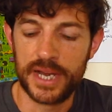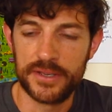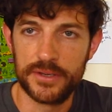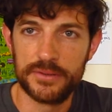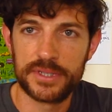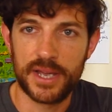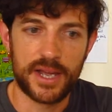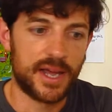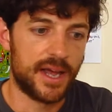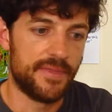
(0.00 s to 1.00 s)
I used,
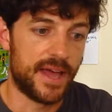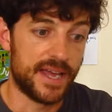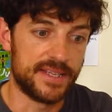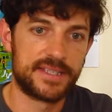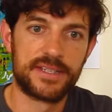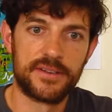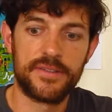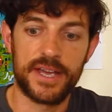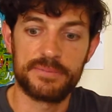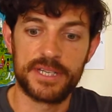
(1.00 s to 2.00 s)
and that is
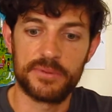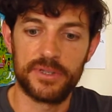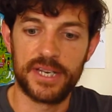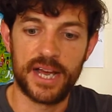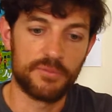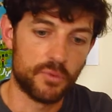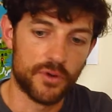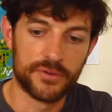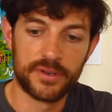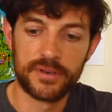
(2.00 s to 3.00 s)
basically what I did. I had
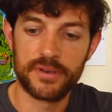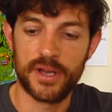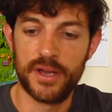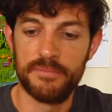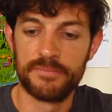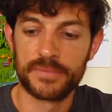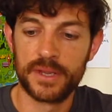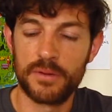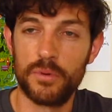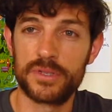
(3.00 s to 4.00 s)

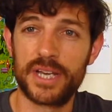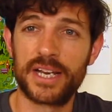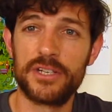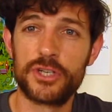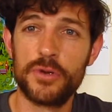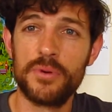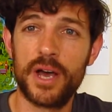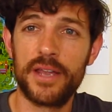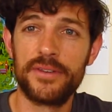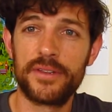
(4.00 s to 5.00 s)
one cycling shoe
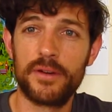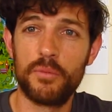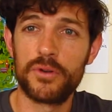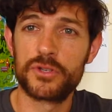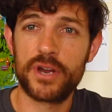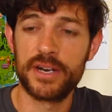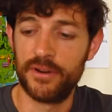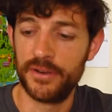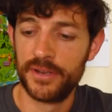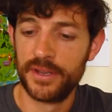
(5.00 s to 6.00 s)
and one trainer
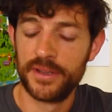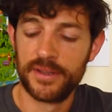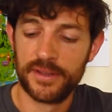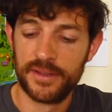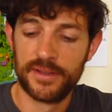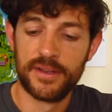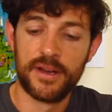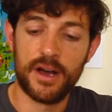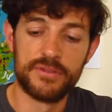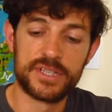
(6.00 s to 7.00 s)
on.
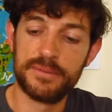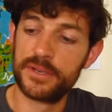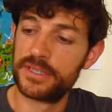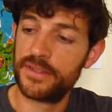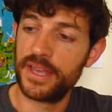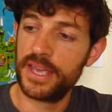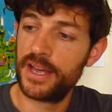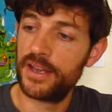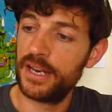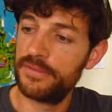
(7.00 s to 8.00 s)
Obviously, because of
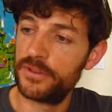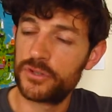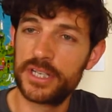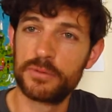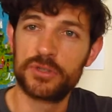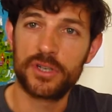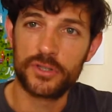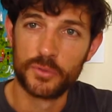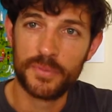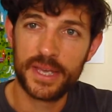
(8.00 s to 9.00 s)
the leaving the trace, I wasn't going to
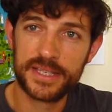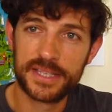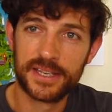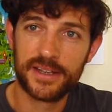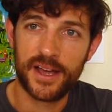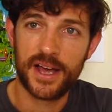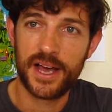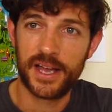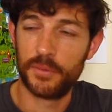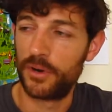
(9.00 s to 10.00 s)
dump these,
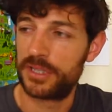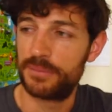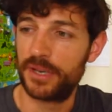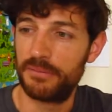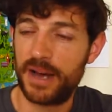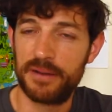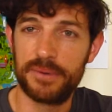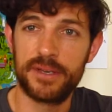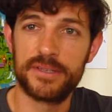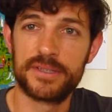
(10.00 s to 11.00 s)
and I wanted to bring them back
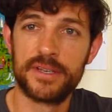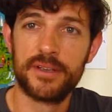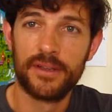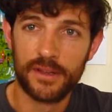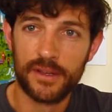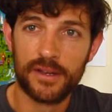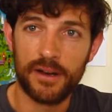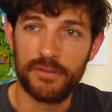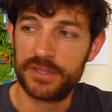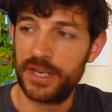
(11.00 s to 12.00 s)
because
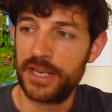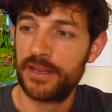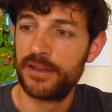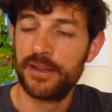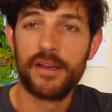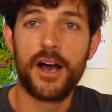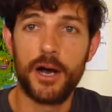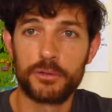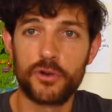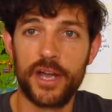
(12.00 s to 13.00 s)
obviously
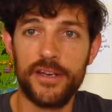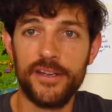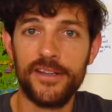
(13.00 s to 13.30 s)
I'll try and